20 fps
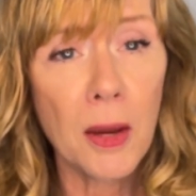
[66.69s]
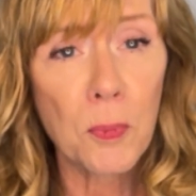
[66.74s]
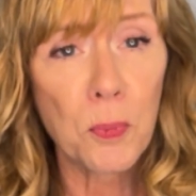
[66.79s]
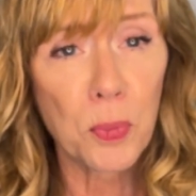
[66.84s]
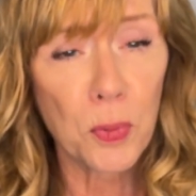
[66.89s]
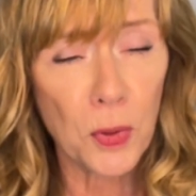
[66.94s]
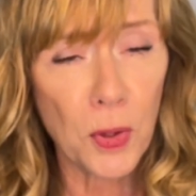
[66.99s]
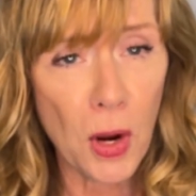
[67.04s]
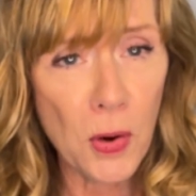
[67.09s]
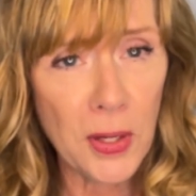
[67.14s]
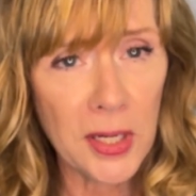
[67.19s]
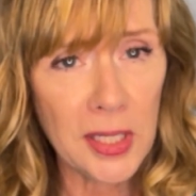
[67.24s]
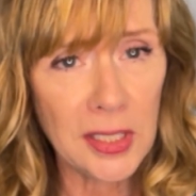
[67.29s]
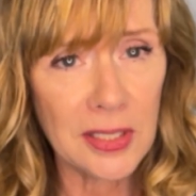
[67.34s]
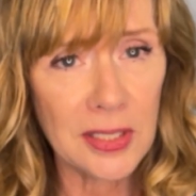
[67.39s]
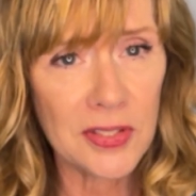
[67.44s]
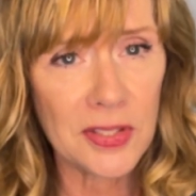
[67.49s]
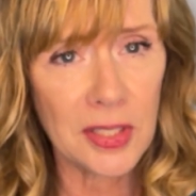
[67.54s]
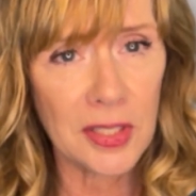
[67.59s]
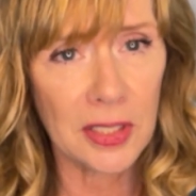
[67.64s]

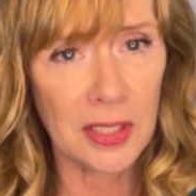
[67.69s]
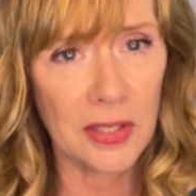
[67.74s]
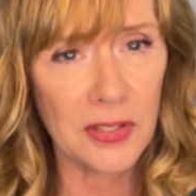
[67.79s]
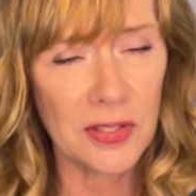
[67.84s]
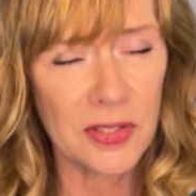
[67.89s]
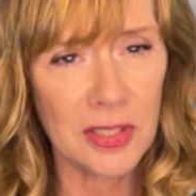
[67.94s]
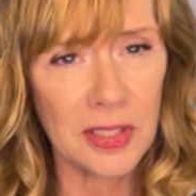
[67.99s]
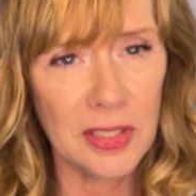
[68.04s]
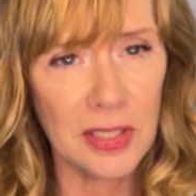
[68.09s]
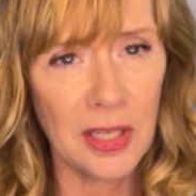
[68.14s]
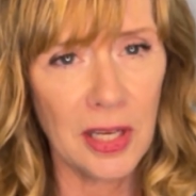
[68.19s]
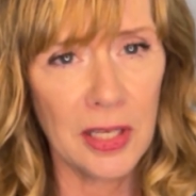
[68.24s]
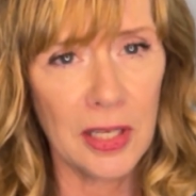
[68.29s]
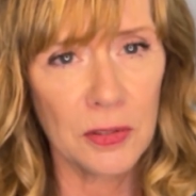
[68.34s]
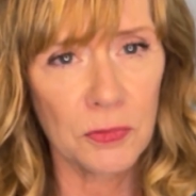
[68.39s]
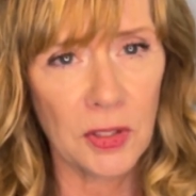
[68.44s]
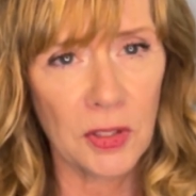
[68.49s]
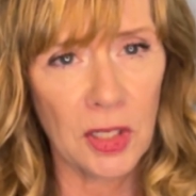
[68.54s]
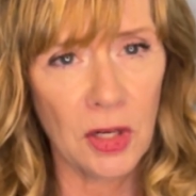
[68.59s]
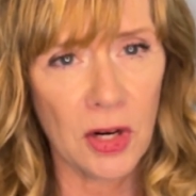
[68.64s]
brokenness that I see in
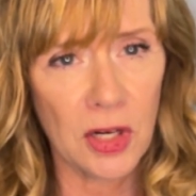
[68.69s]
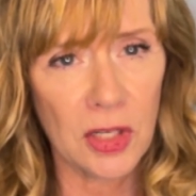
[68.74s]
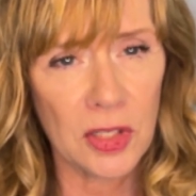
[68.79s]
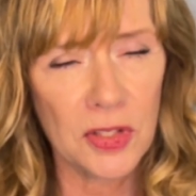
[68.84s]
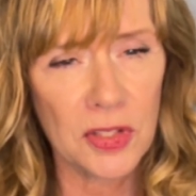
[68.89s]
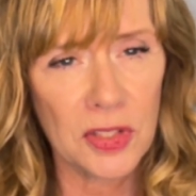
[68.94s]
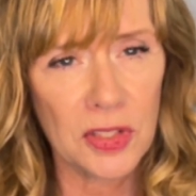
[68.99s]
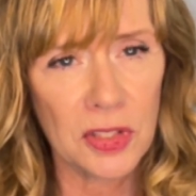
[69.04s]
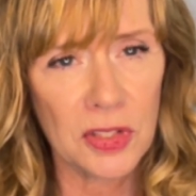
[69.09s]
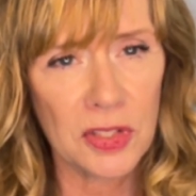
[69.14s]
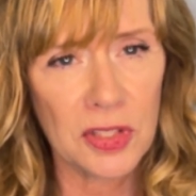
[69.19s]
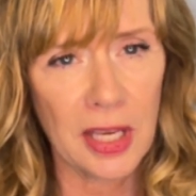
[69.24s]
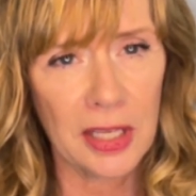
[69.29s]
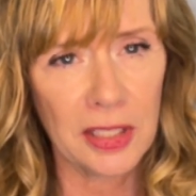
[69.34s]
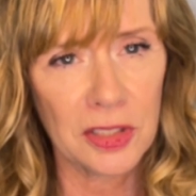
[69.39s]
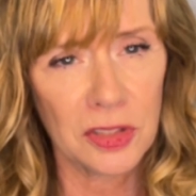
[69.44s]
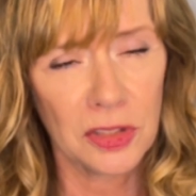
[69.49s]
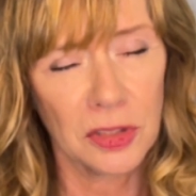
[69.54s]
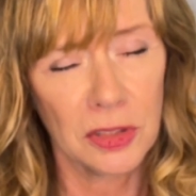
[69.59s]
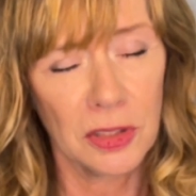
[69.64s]
regards to
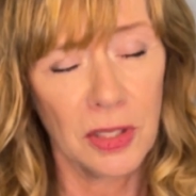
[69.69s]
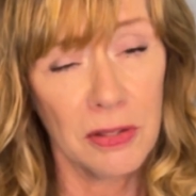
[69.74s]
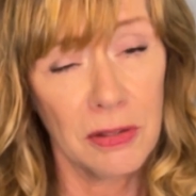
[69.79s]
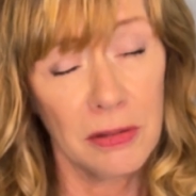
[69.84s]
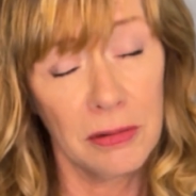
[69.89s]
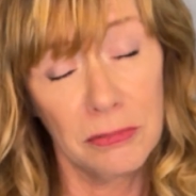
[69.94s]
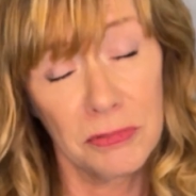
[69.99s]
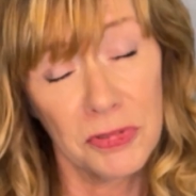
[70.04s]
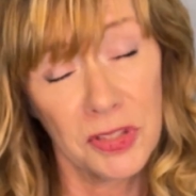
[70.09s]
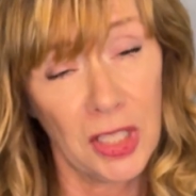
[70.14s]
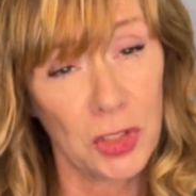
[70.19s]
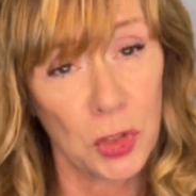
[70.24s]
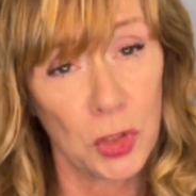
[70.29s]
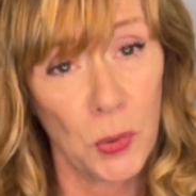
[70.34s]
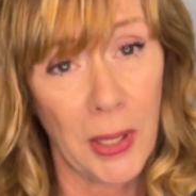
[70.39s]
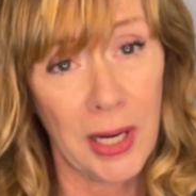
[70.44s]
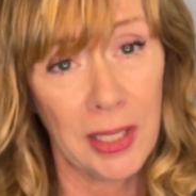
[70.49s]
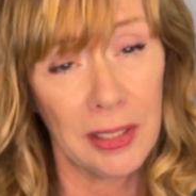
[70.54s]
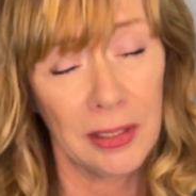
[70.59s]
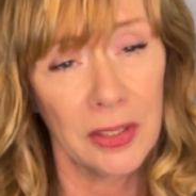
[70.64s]
sex,
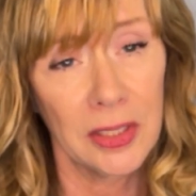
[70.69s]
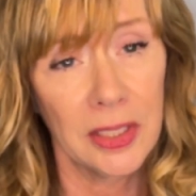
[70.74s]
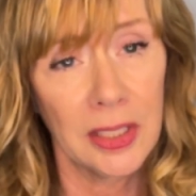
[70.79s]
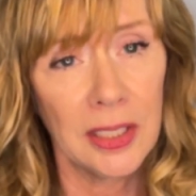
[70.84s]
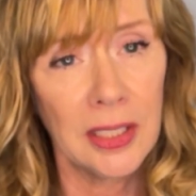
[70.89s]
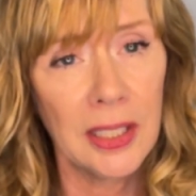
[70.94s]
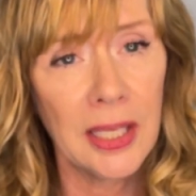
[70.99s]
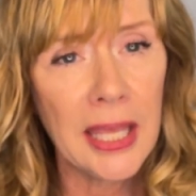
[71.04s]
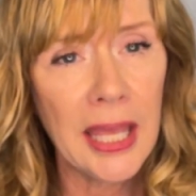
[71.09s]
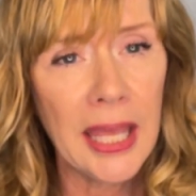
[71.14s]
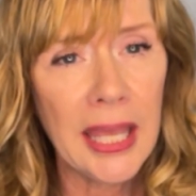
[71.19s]
sexuality,